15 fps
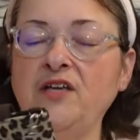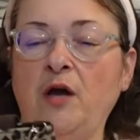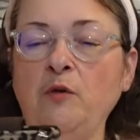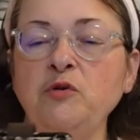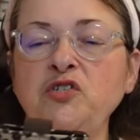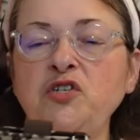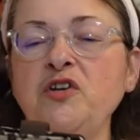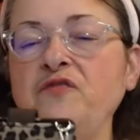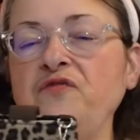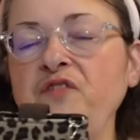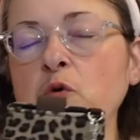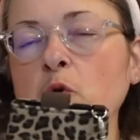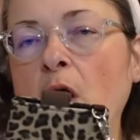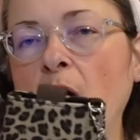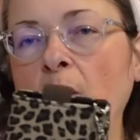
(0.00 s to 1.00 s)
I wish you could
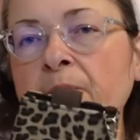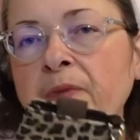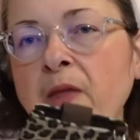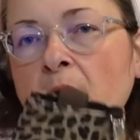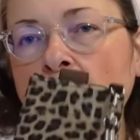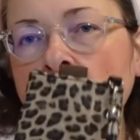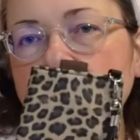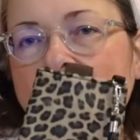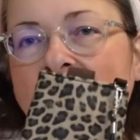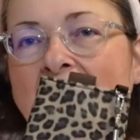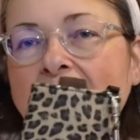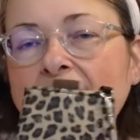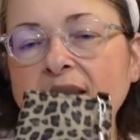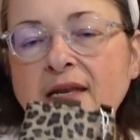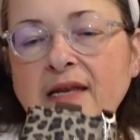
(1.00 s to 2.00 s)
feel how
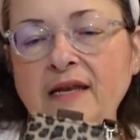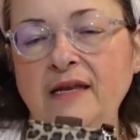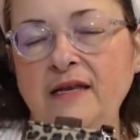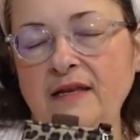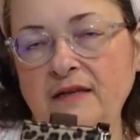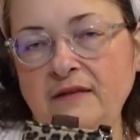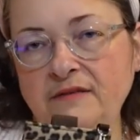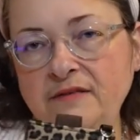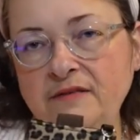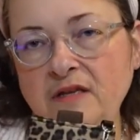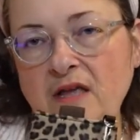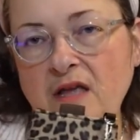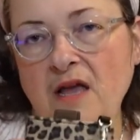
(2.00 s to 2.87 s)
padded it is.